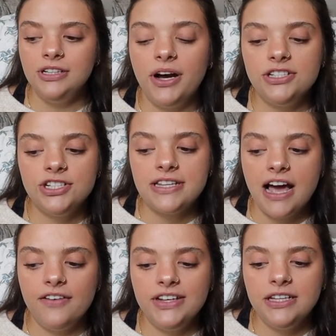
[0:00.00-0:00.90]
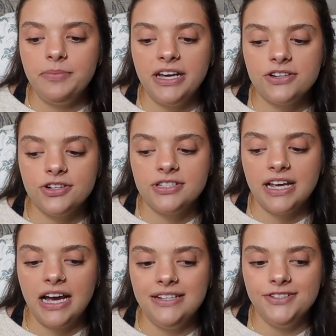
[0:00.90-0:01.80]
But just having the pictures
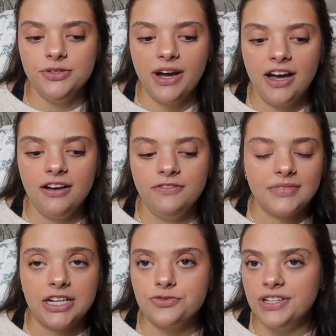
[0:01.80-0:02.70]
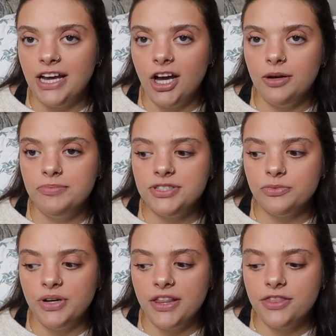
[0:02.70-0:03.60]
that I do have has really helped
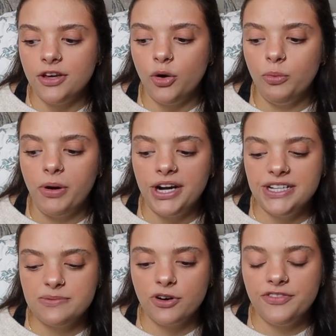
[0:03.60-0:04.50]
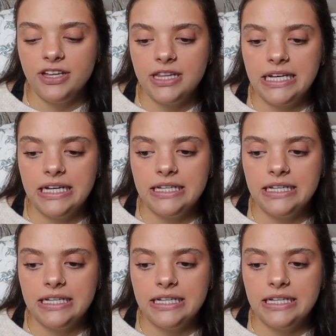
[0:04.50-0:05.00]
with the whole body dysmorphia thing,